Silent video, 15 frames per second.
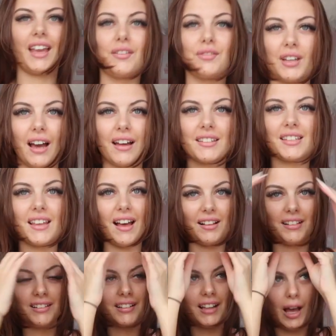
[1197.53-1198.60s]
If you can't
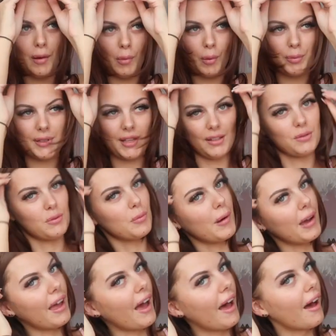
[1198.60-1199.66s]
tell, I'm obsessed with
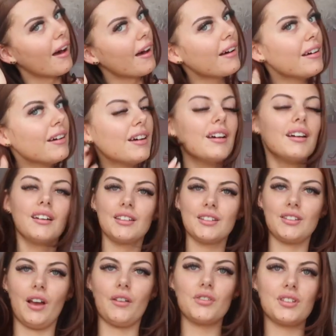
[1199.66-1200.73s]
my hair.
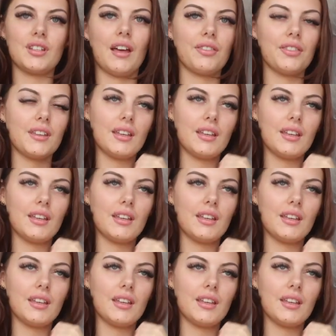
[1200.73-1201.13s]
So I've just had